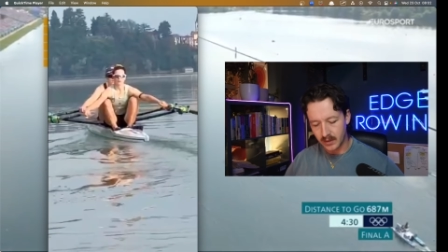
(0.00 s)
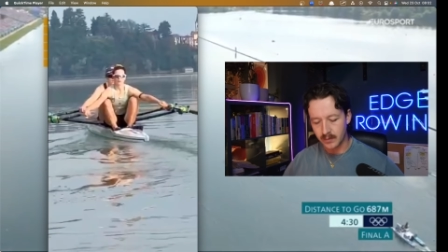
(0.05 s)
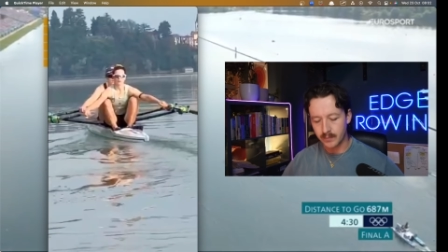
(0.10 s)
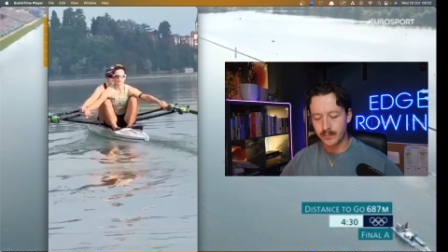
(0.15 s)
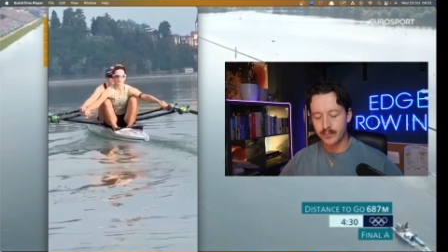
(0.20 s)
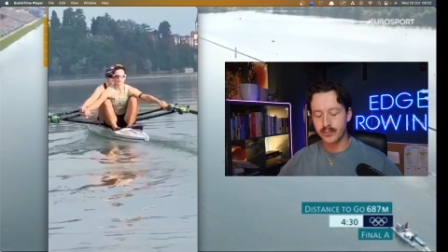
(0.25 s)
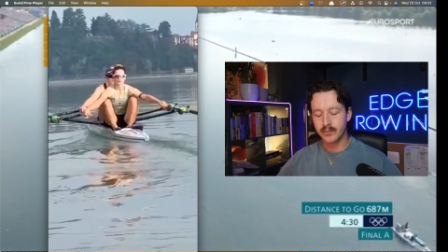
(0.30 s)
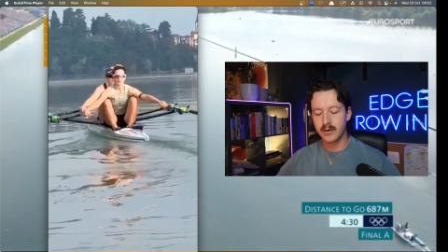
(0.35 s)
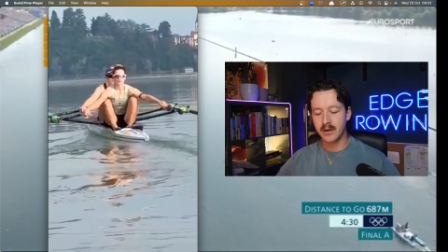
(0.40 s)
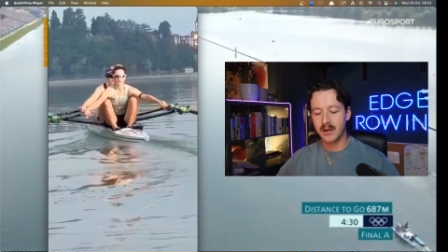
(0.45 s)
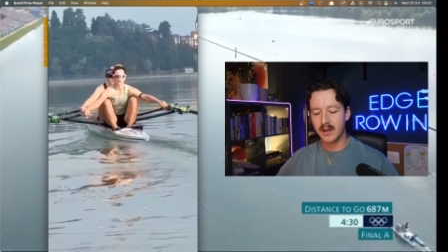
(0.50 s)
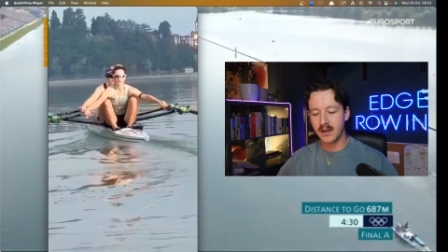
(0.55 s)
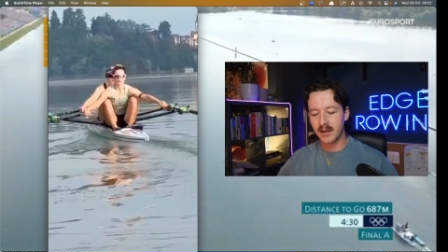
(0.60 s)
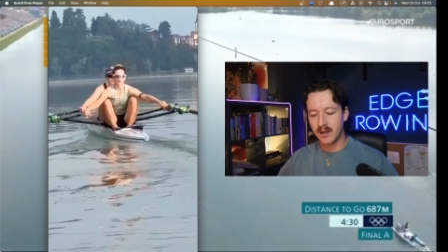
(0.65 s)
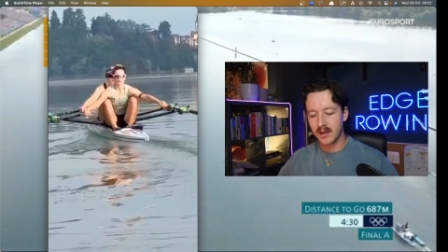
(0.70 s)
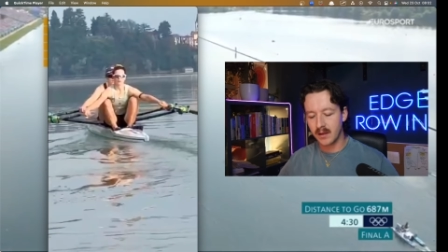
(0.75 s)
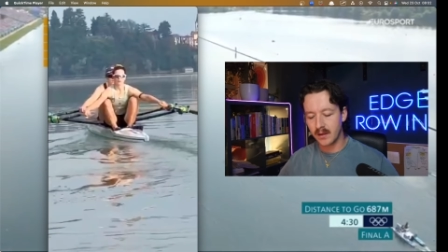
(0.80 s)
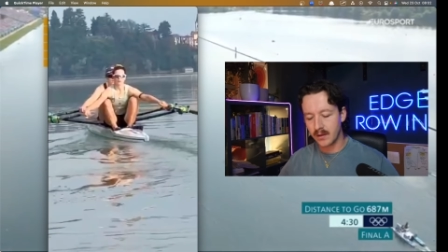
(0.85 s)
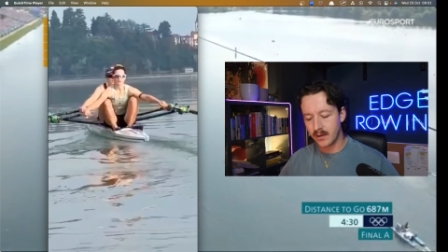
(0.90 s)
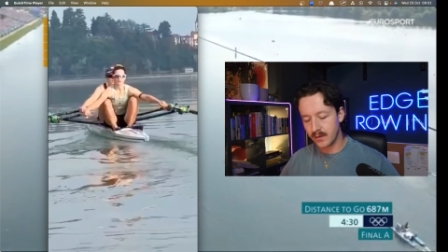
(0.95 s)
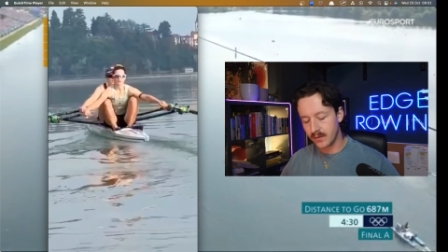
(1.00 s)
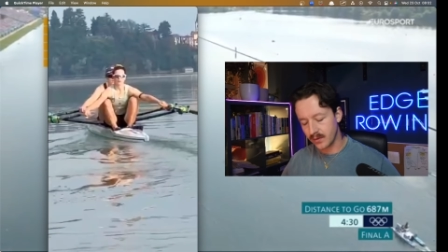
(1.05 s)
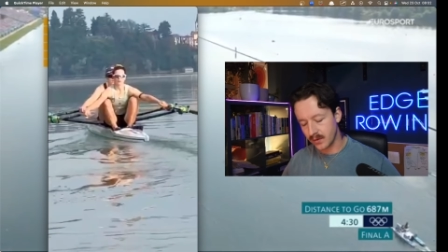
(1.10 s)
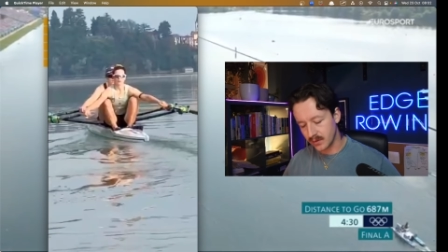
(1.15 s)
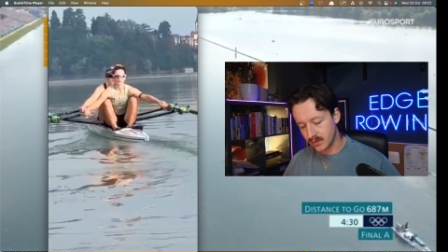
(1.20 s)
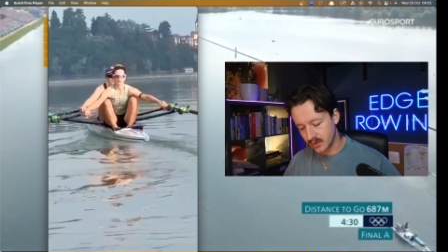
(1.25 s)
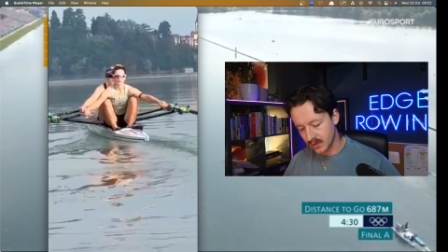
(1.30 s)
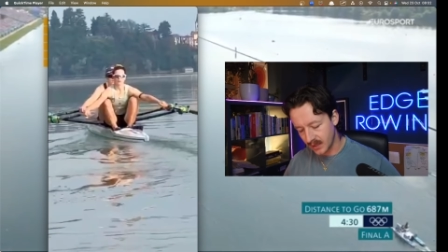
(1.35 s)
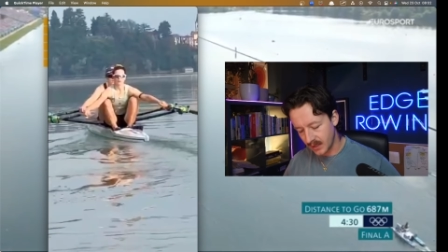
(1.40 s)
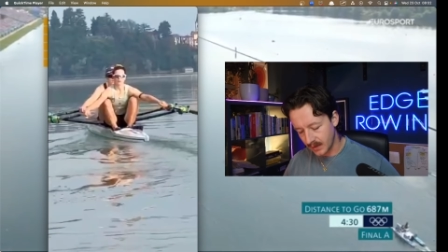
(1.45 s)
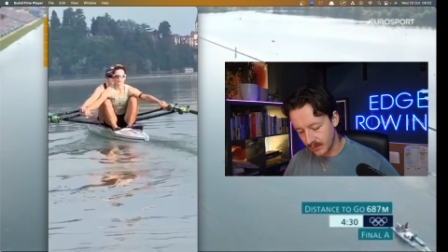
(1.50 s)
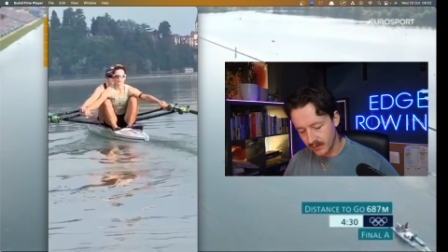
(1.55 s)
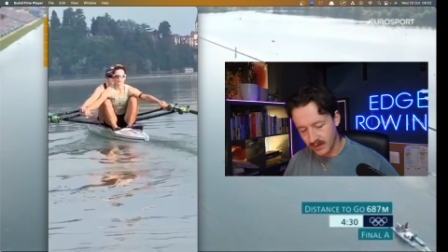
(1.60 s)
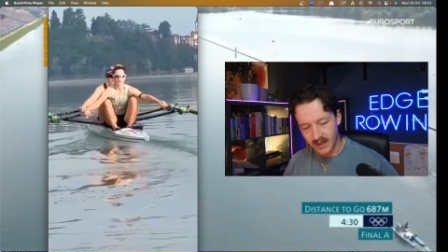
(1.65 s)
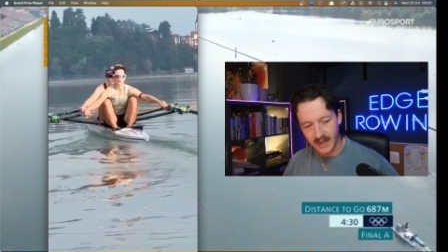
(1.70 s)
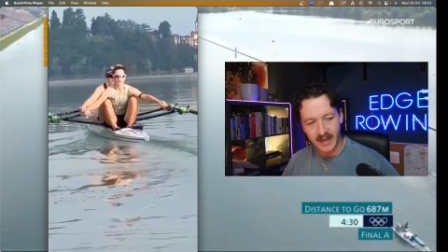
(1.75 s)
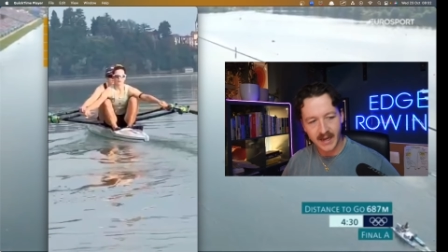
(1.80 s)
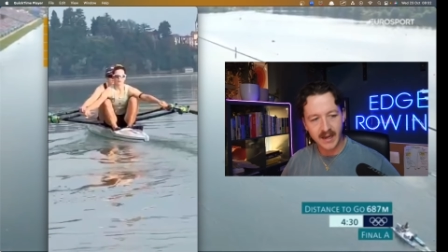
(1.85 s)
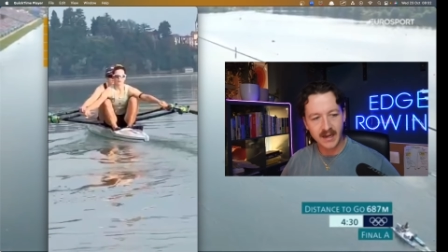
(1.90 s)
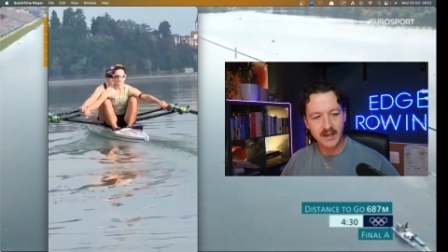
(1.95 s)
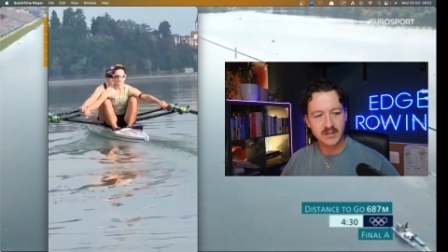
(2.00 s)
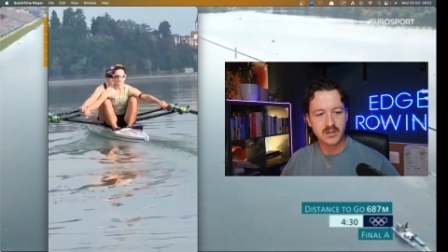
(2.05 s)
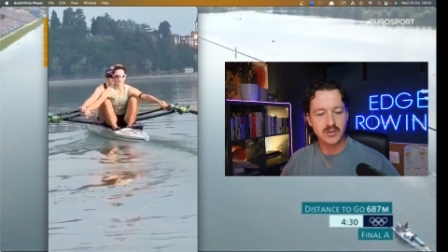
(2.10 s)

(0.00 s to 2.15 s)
breathe, you'd try and relax,